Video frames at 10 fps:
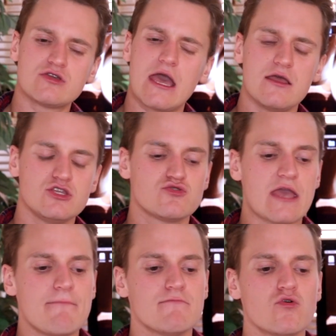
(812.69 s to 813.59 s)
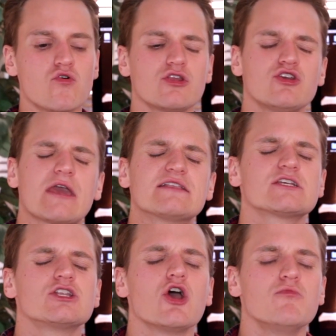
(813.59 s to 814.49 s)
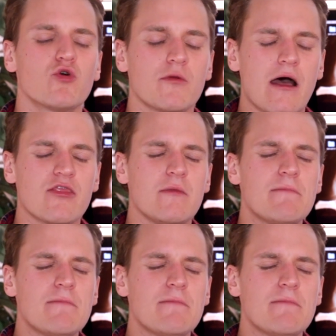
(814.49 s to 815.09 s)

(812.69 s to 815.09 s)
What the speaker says: You get to know more about them.